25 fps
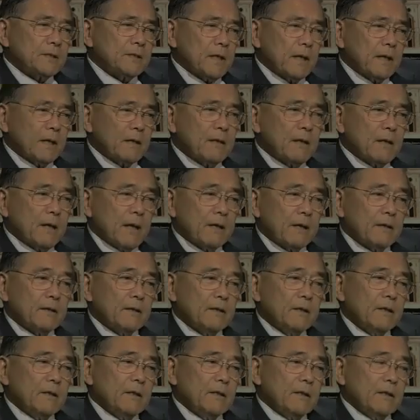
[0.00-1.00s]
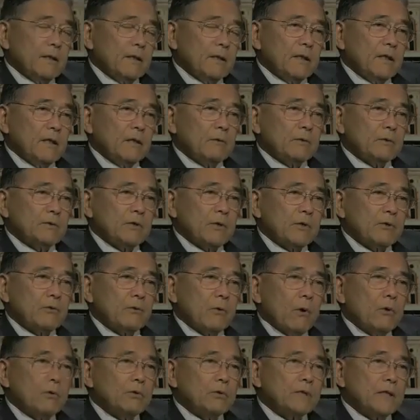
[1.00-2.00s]
said that it was a
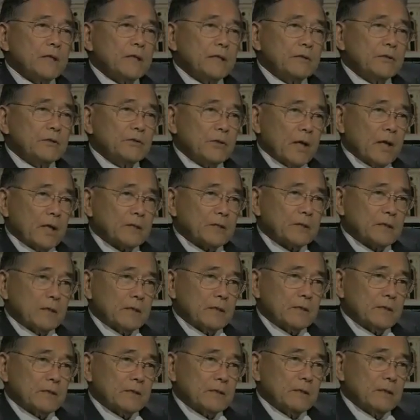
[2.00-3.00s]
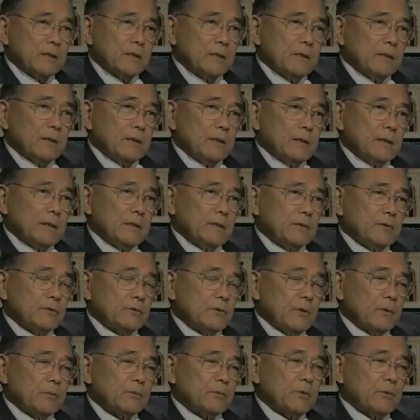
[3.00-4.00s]
gross injustice in
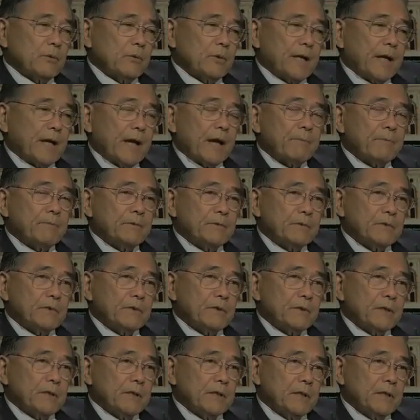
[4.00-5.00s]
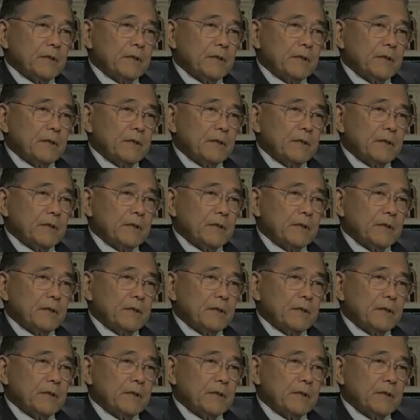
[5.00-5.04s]
terms of what happened to